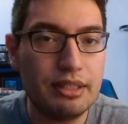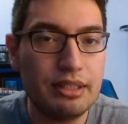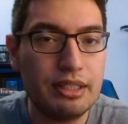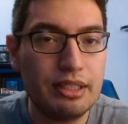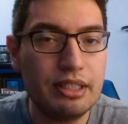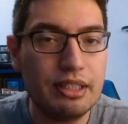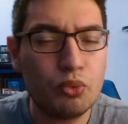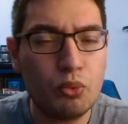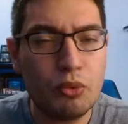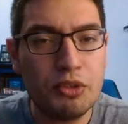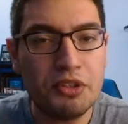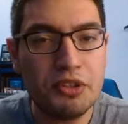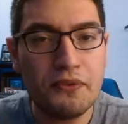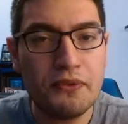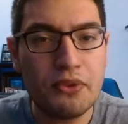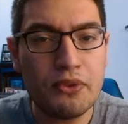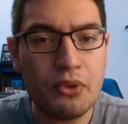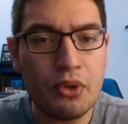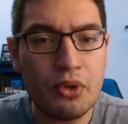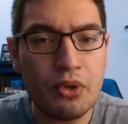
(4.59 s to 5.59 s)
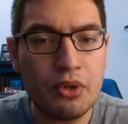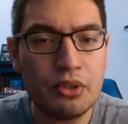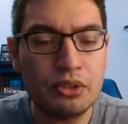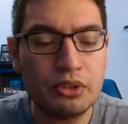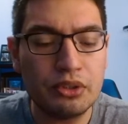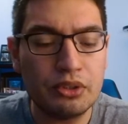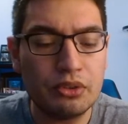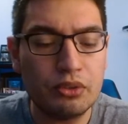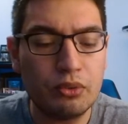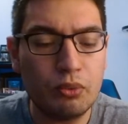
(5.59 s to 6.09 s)
it's one of the
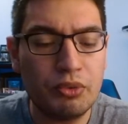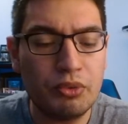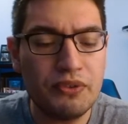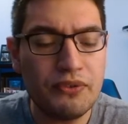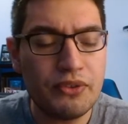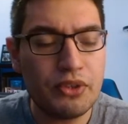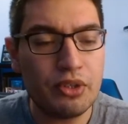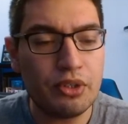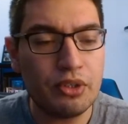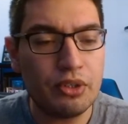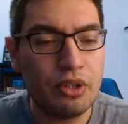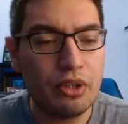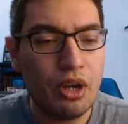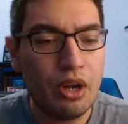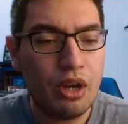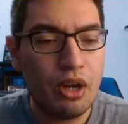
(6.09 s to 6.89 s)
one of the